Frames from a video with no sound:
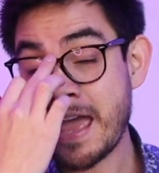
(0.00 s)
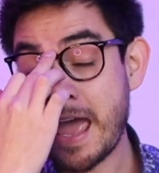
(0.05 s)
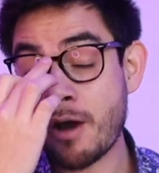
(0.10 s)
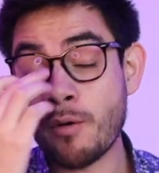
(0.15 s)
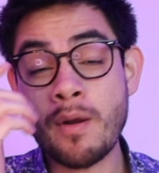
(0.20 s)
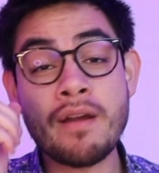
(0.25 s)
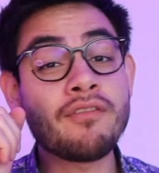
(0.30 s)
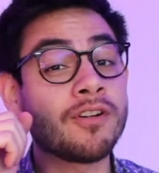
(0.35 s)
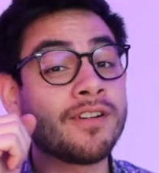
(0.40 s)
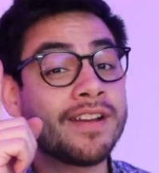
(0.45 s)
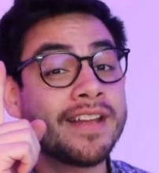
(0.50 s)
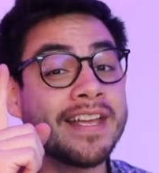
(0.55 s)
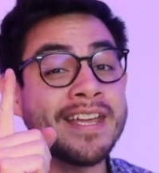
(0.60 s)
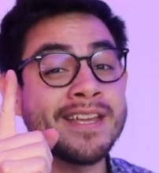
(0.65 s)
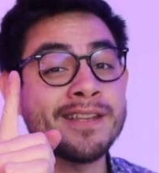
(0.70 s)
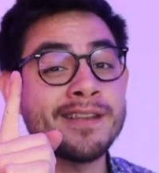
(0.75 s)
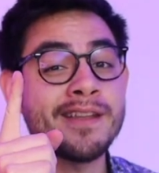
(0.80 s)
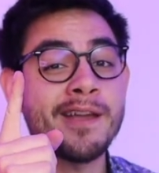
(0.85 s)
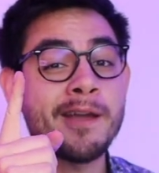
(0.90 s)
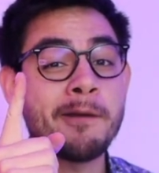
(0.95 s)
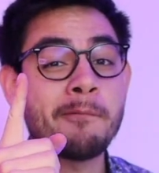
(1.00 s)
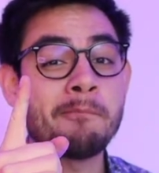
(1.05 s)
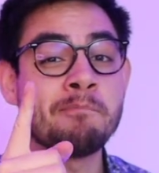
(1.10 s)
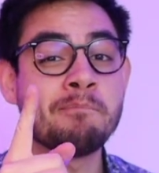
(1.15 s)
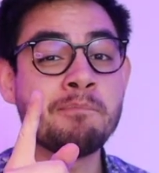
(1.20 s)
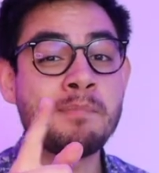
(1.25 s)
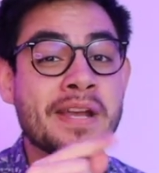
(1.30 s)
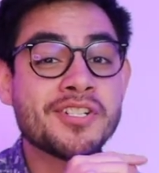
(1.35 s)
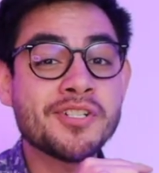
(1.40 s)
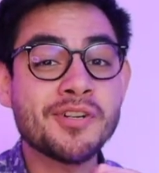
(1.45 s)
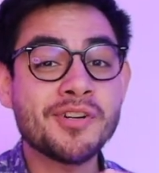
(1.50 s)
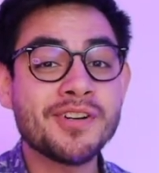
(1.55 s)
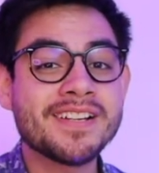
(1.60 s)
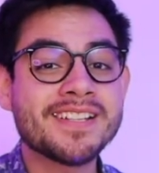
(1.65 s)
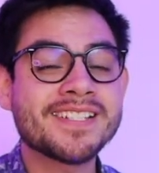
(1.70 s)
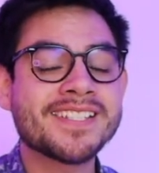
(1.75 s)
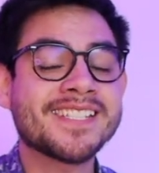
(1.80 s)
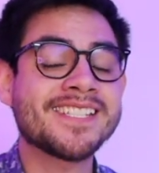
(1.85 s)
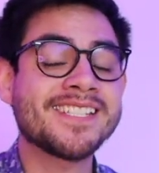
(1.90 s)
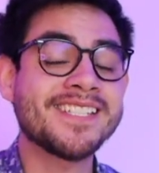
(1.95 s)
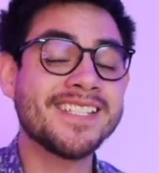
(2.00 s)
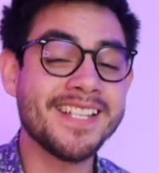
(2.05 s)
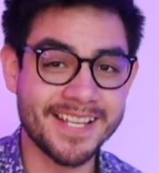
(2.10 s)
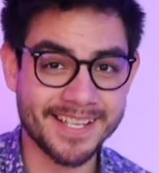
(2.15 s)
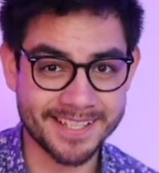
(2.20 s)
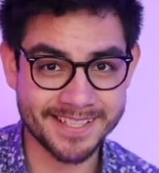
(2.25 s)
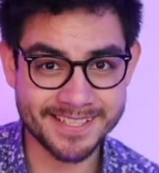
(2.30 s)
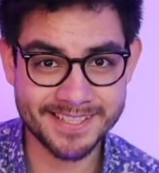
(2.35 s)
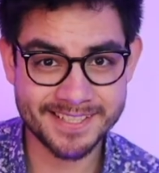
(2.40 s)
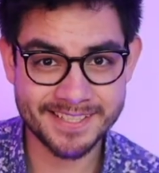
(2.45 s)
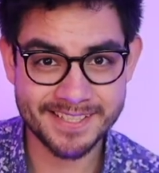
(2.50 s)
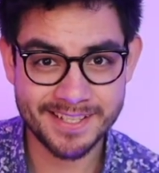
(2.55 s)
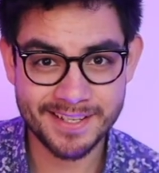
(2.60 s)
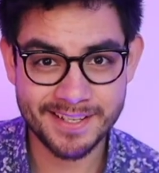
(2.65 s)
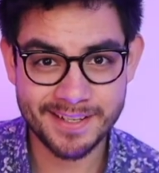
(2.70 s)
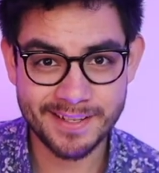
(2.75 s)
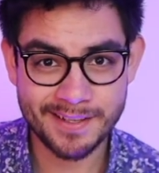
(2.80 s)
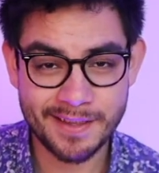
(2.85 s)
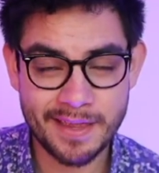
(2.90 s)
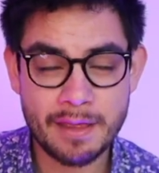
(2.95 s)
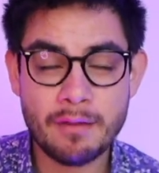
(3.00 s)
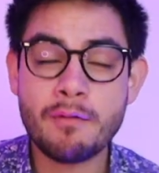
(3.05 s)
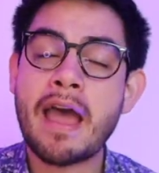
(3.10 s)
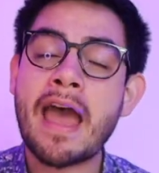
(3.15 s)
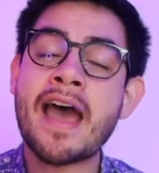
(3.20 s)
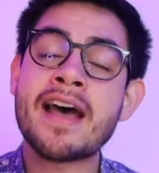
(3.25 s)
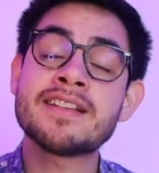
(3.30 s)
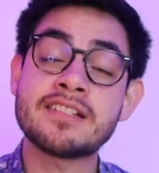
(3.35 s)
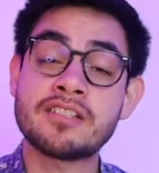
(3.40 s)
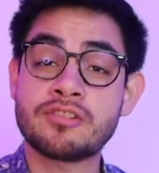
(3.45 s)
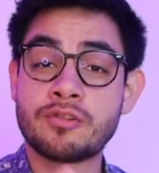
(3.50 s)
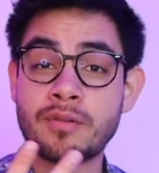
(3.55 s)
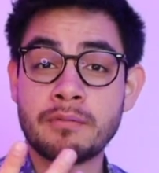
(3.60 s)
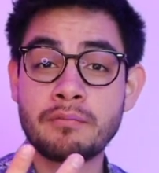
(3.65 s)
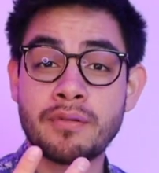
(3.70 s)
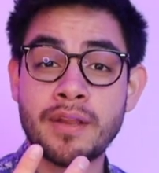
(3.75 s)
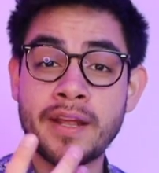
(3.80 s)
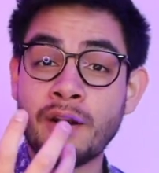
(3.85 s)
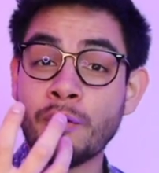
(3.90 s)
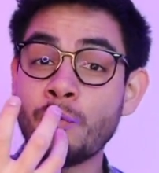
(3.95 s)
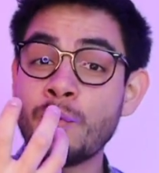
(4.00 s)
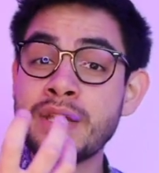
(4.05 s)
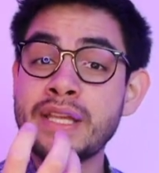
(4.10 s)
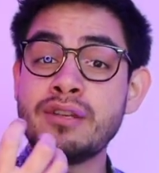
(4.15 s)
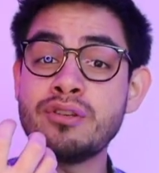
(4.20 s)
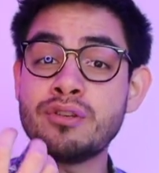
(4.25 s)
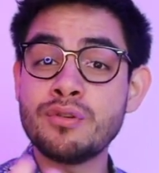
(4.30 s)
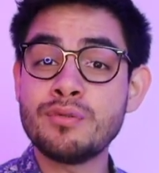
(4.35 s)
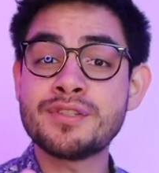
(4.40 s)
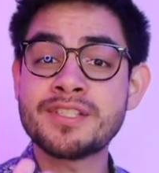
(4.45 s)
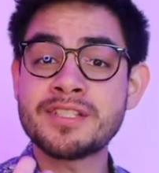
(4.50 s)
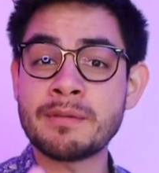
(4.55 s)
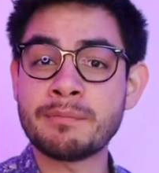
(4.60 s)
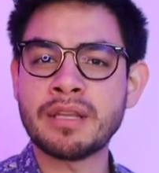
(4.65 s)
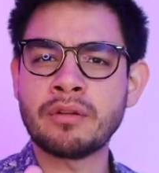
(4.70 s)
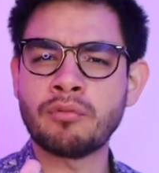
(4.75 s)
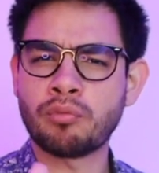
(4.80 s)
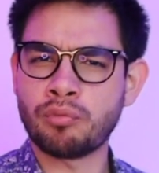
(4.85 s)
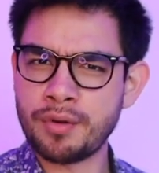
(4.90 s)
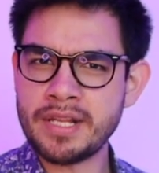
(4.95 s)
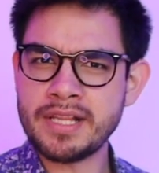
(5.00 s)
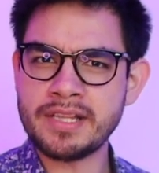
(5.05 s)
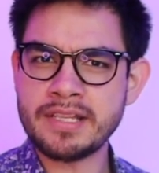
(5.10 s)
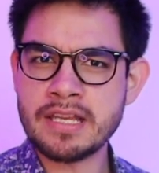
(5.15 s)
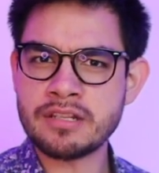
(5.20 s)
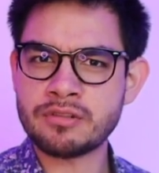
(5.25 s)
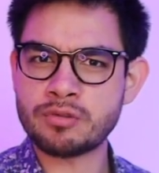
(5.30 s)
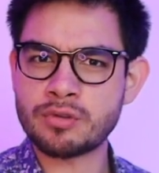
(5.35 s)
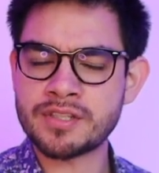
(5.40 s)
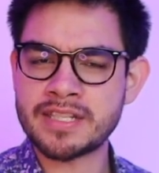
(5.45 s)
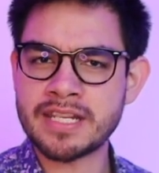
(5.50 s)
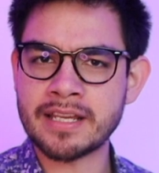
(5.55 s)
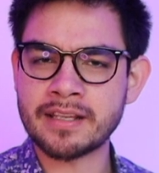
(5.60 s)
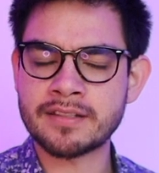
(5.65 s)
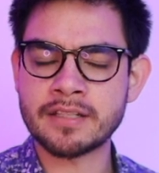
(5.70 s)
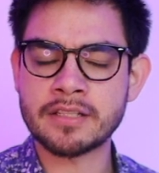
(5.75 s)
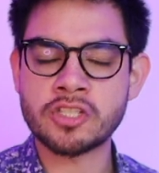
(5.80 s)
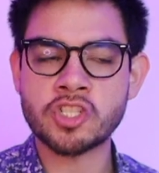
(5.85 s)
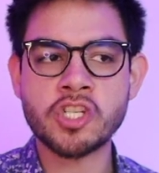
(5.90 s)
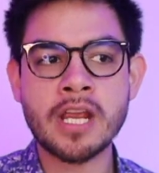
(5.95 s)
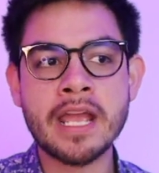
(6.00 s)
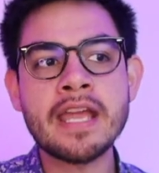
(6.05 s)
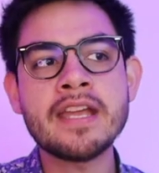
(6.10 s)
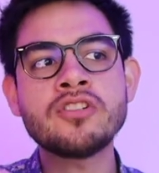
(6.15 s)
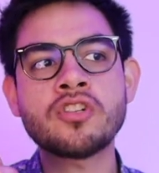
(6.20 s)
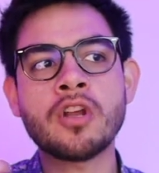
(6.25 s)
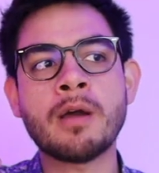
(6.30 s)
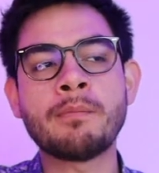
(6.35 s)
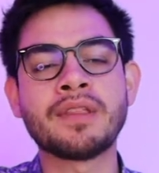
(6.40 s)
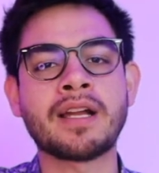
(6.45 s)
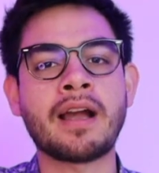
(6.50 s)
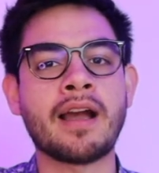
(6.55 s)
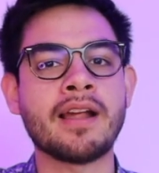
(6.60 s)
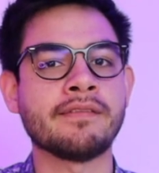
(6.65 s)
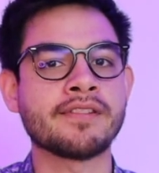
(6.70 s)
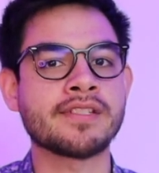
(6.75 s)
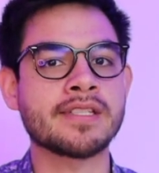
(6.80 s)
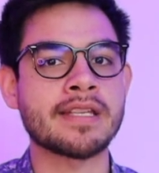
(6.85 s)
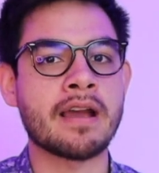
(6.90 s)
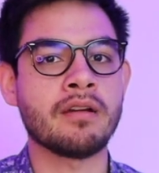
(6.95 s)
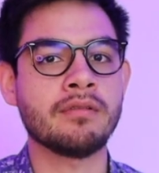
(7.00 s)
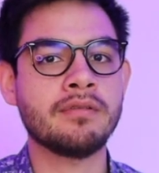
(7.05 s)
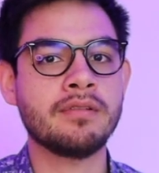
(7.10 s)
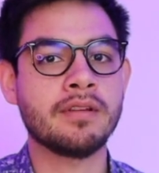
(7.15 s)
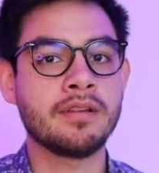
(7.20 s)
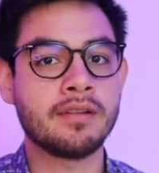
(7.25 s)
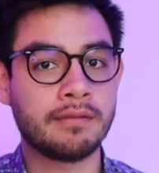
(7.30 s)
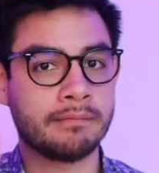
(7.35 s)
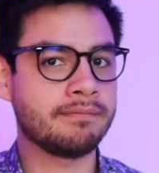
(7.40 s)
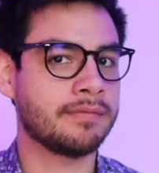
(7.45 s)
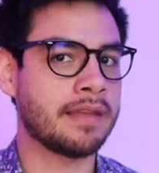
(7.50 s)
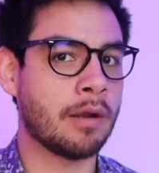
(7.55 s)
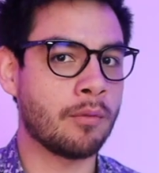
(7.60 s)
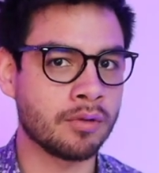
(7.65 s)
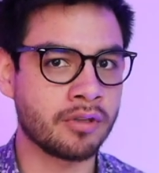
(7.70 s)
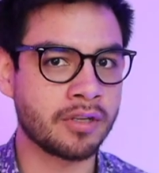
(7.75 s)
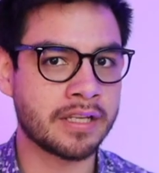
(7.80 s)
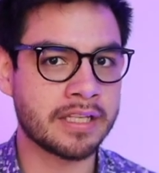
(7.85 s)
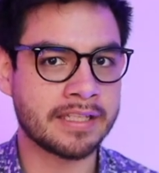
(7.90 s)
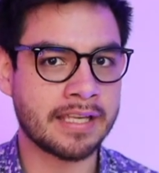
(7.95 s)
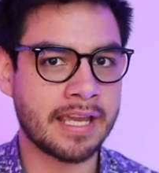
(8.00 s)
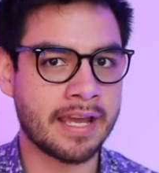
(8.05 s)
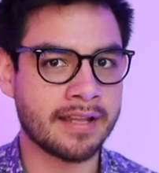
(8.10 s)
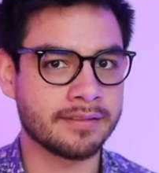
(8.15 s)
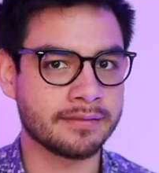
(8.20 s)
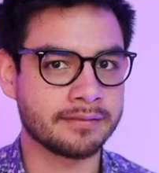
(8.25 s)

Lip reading: However, in measure 6, as a string player, we can do something really interesting to change up the kind of sound that we're looking to get.